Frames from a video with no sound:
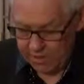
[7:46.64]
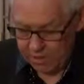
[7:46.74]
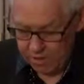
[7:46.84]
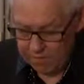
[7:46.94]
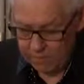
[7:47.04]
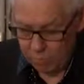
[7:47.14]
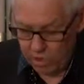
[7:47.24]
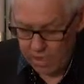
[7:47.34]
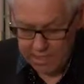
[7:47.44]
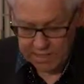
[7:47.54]
and offered
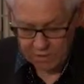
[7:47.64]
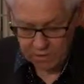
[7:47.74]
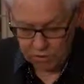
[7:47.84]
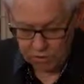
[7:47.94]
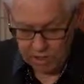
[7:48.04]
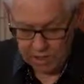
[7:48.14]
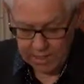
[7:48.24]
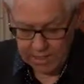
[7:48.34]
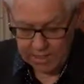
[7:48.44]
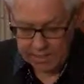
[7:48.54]
ways
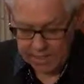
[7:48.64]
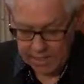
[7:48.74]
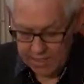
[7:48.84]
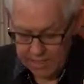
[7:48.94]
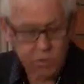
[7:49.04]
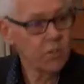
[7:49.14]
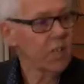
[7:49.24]
to enhance